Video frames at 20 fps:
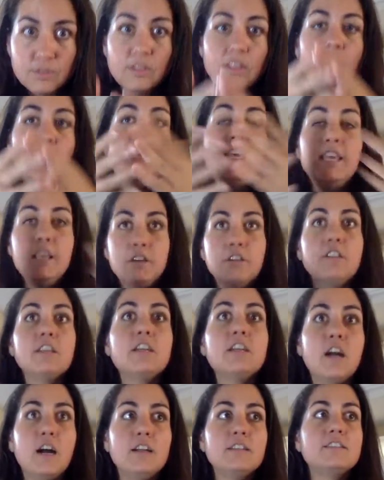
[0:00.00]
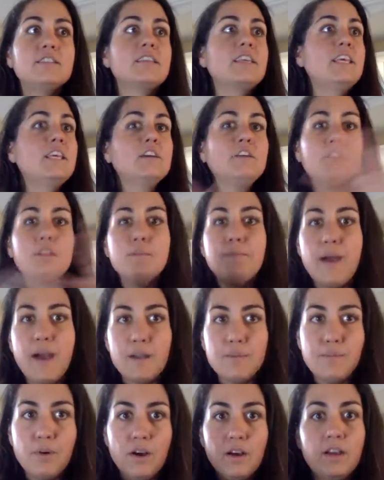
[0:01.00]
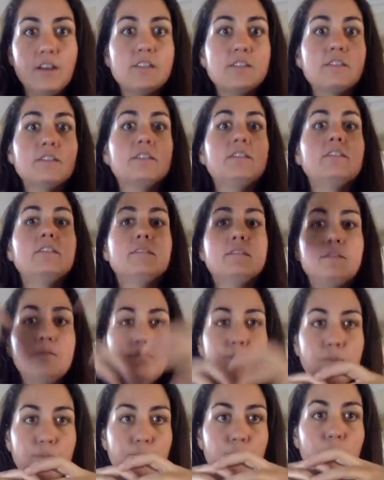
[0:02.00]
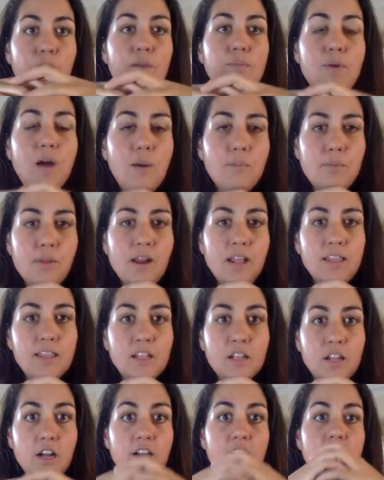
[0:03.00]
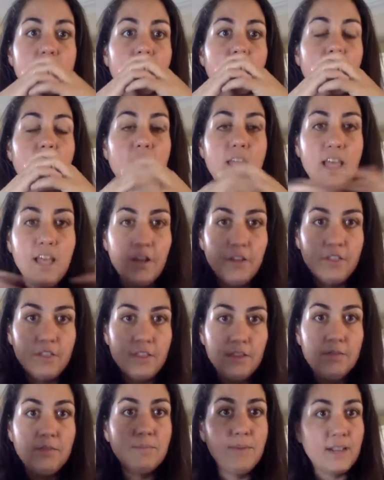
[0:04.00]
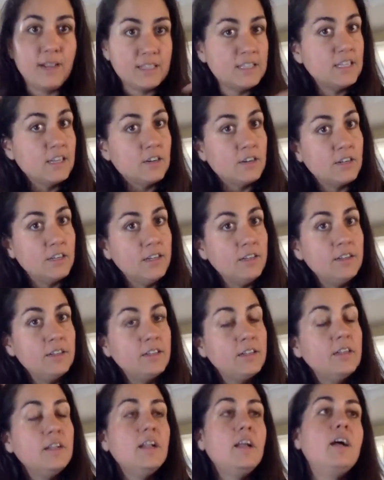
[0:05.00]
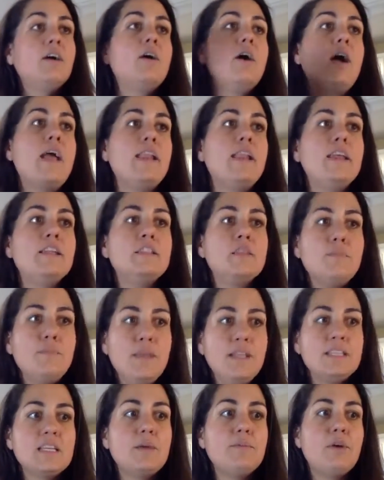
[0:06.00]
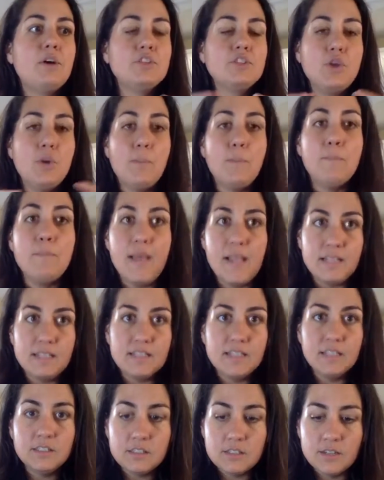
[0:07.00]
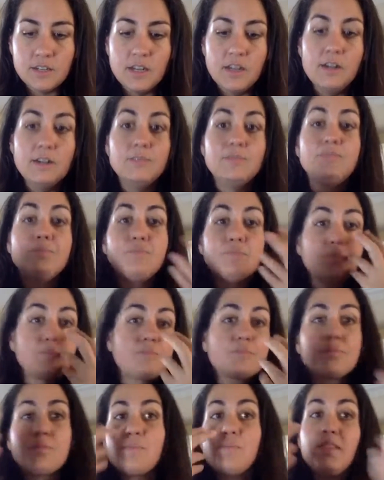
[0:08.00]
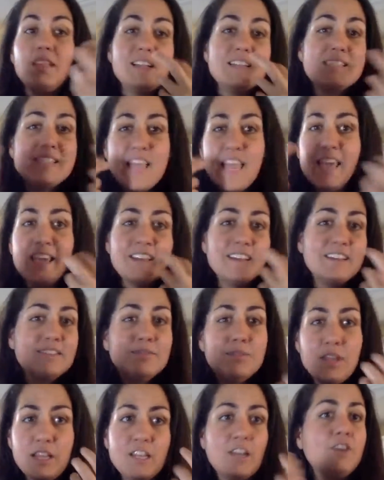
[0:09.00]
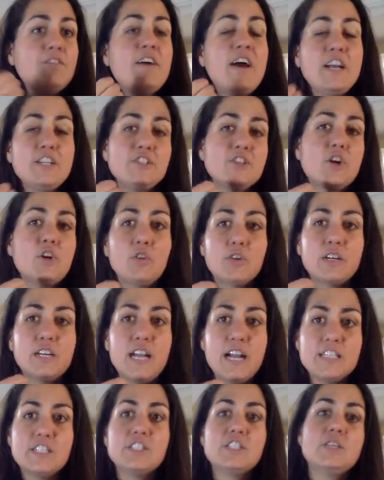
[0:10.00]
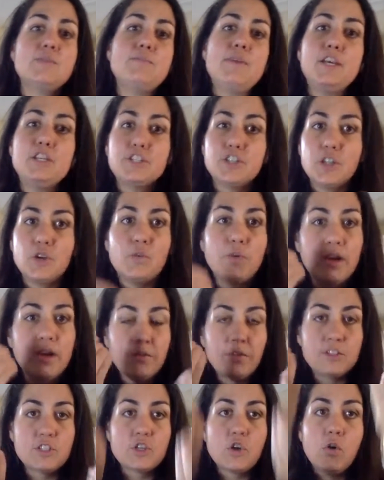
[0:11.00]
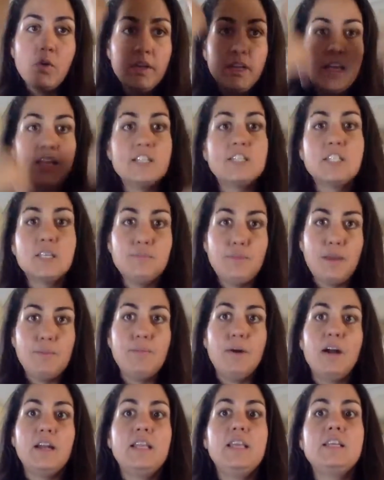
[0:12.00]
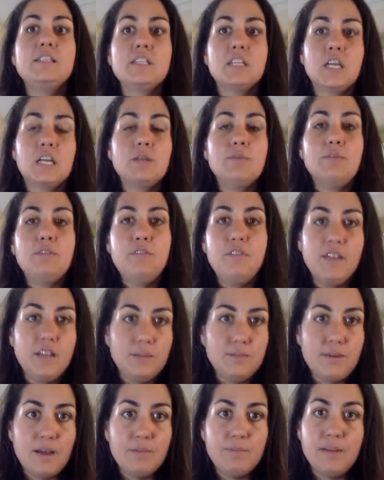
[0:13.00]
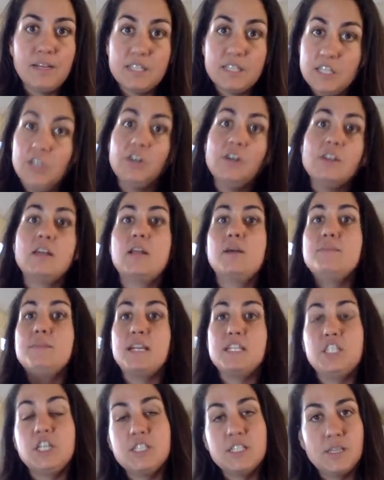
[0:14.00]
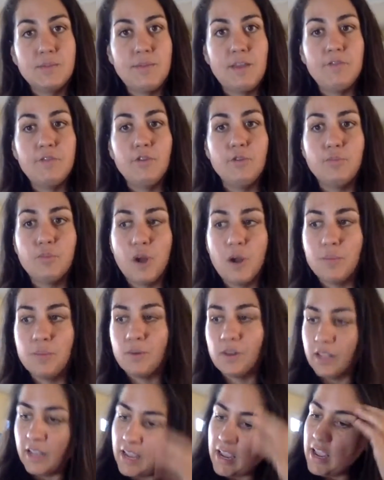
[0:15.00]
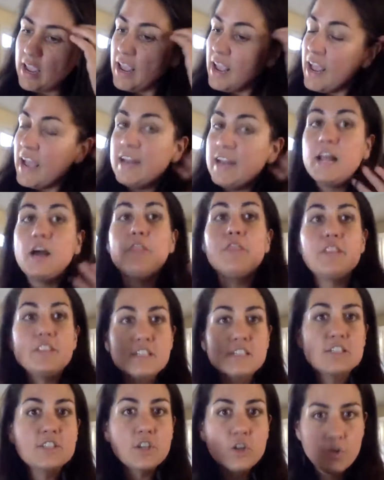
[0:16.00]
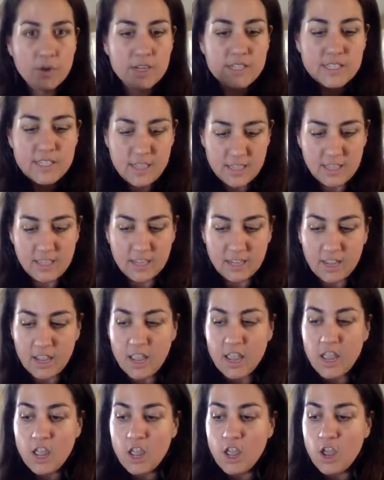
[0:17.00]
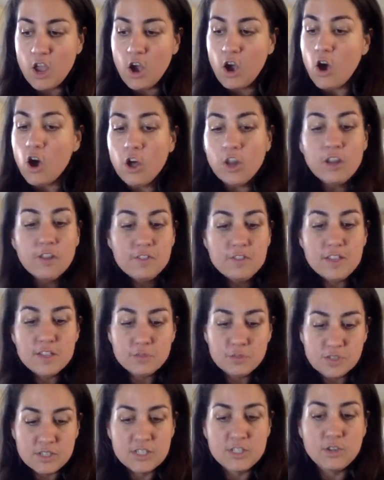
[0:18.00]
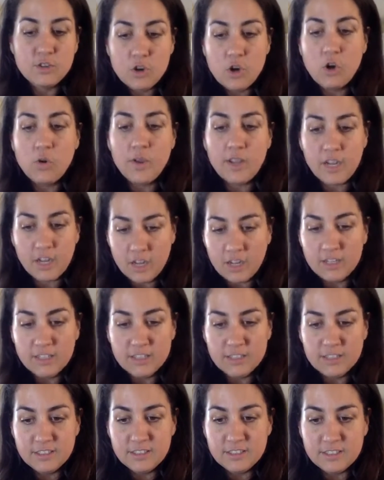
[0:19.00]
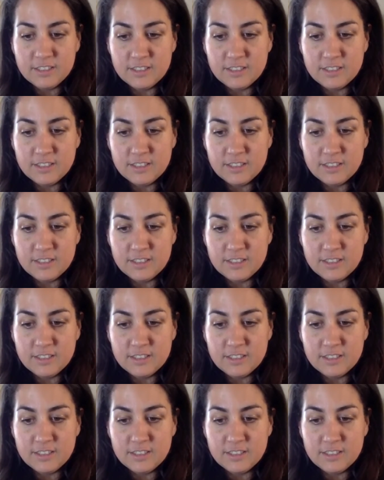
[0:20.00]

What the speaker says: heal the guts, kill the bad bugs, repopulate the gut with healthy bacteria, and in the meantime also mend it. Take enough hydrochloric acid to make sure that what's going into my body isn't going to be feeding bad bacteria, that I'm digesting my food properly. And now this is the crazy thing. All of this was still going on,